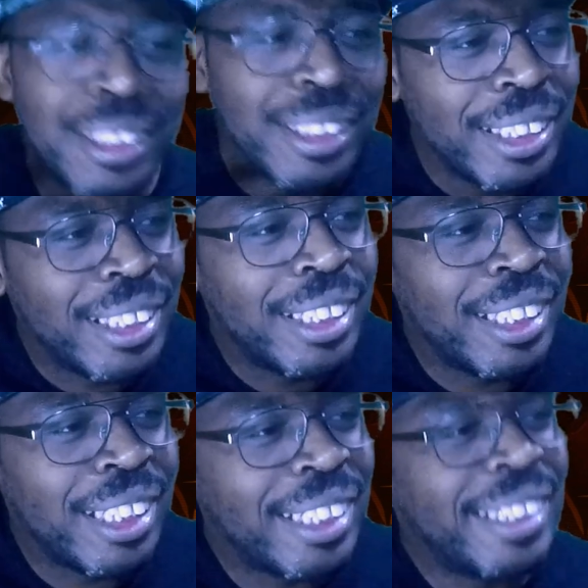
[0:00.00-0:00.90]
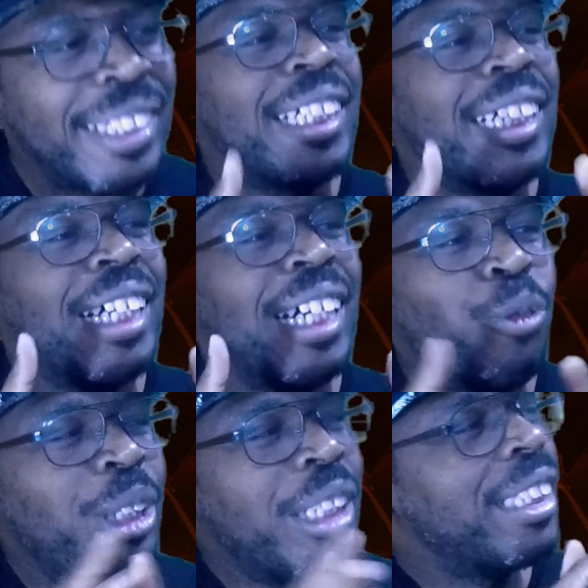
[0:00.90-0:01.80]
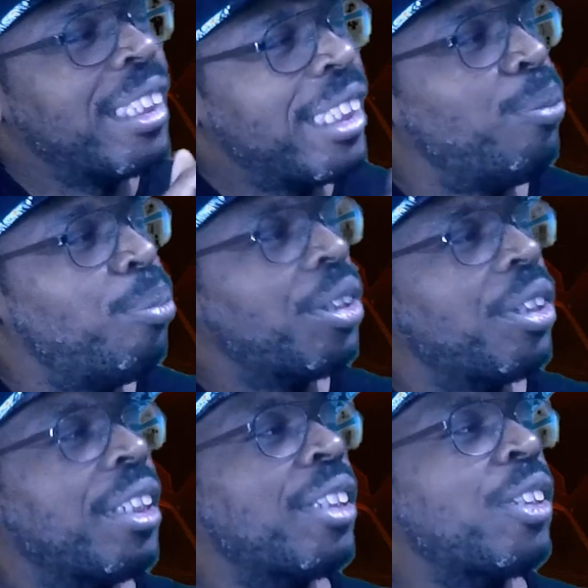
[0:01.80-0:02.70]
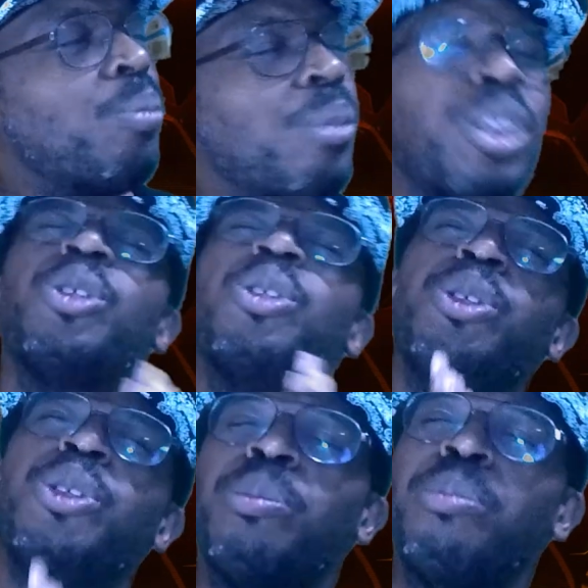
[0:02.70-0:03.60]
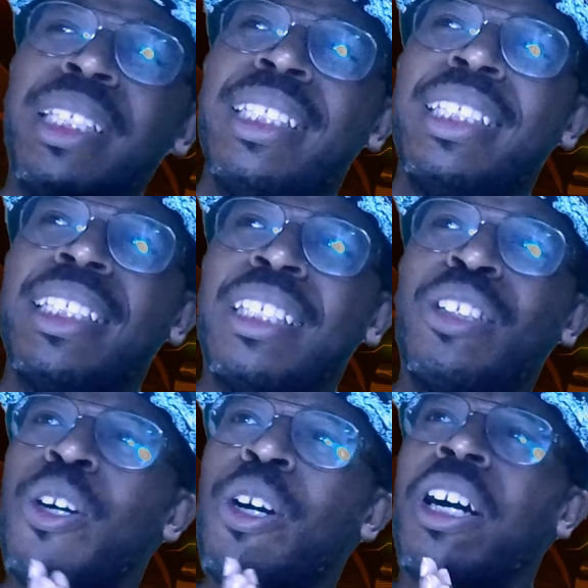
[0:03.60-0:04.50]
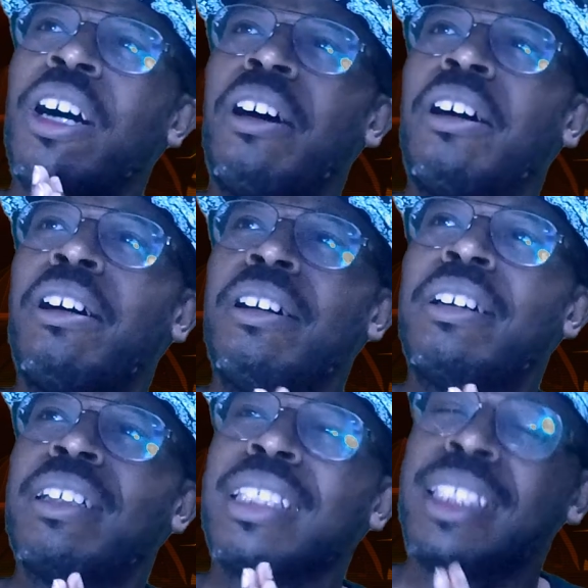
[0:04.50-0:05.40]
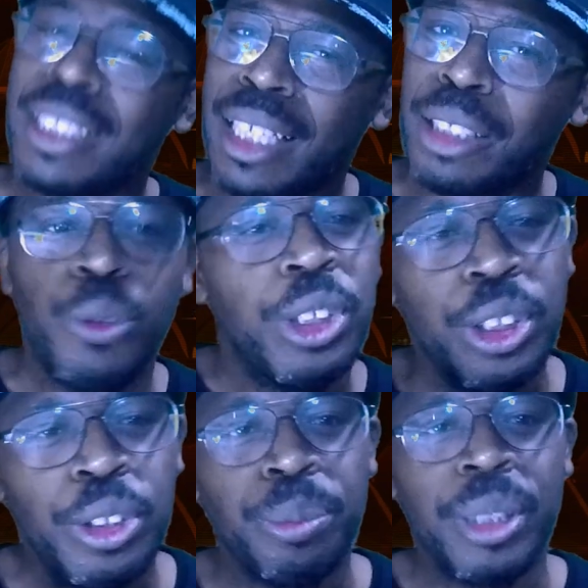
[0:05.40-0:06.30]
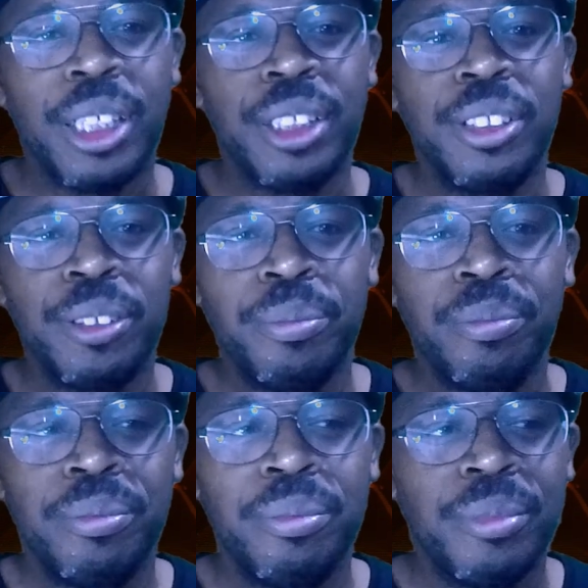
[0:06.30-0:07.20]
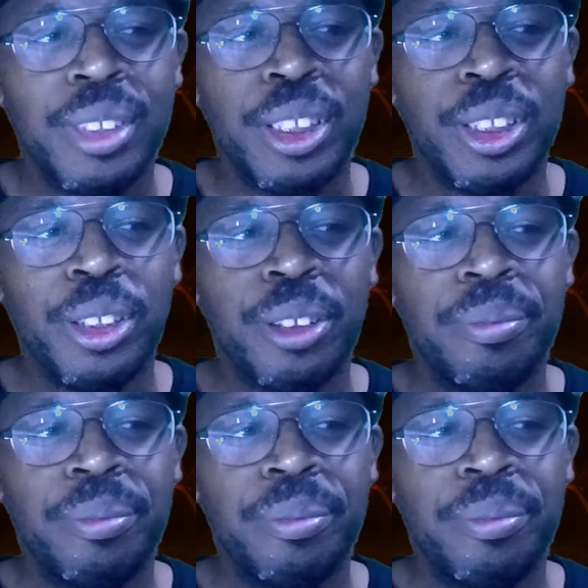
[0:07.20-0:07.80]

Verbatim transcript: The we're gonna keep you here to make sure you complete all game. I don't mind. No.